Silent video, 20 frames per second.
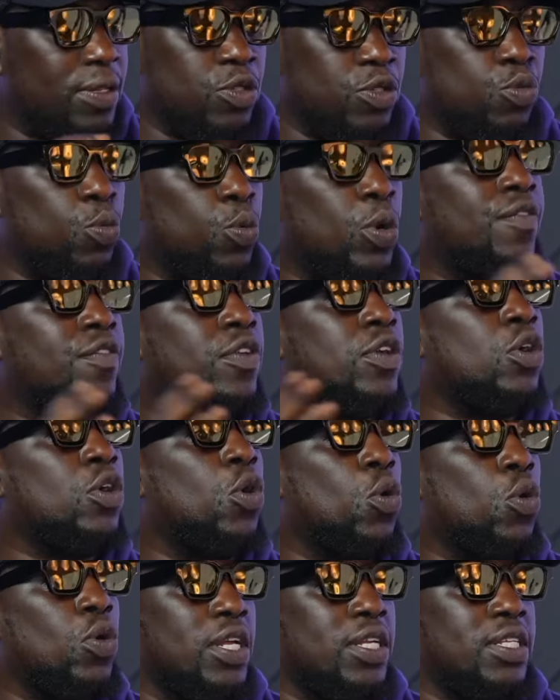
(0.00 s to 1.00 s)
whatever the
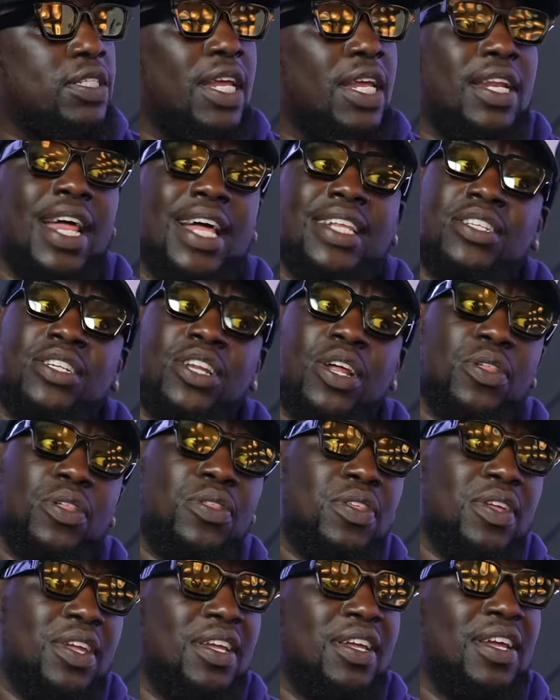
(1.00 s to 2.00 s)
goal is. And that's another
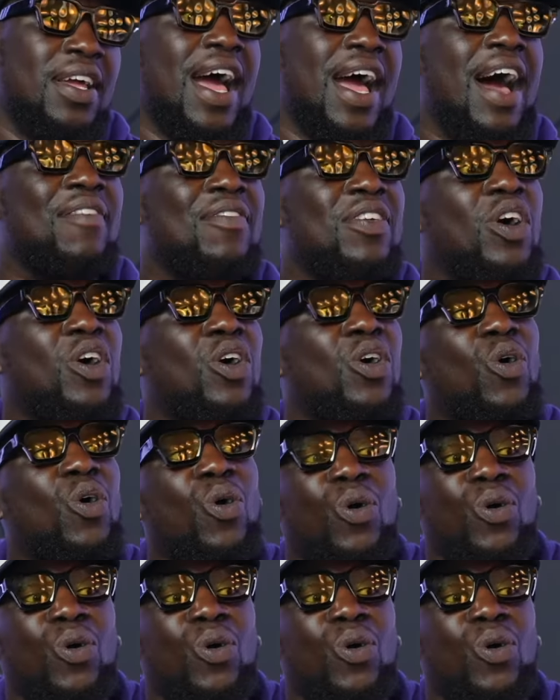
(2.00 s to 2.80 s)
thing, having a goal.